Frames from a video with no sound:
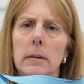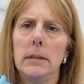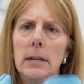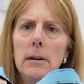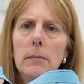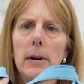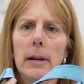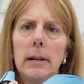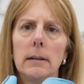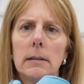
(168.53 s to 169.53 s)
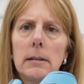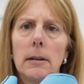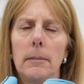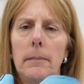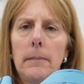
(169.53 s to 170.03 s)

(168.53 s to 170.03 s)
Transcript: D-rings